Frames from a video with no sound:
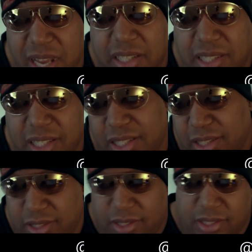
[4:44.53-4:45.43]
entity.
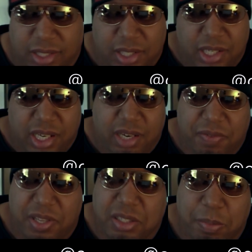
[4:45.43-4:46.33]
And
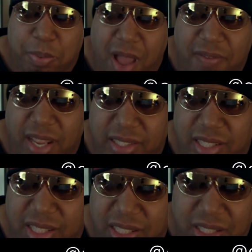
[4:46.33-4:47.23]
if it is a private
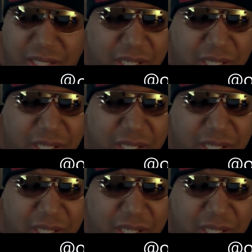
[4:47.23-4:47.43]
entity,